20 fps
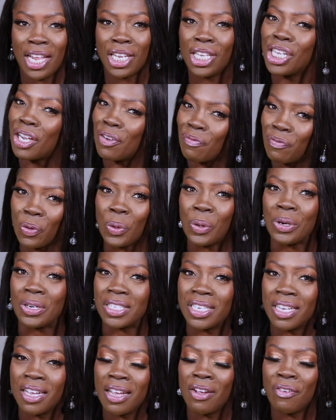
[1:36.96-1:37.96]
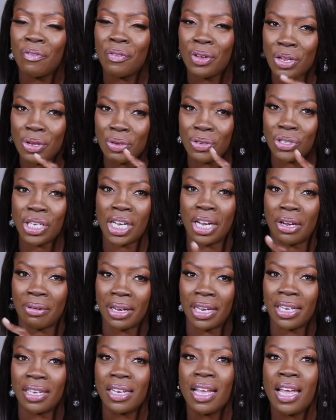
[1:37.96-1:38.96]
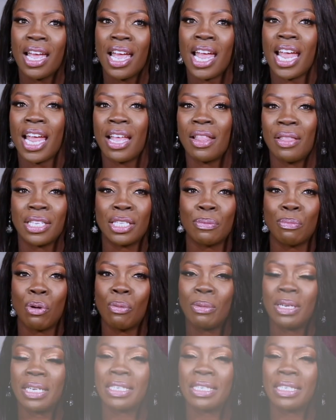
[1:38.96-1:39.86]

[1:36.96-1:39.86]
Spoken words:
Looking forward to you sharing in this moment in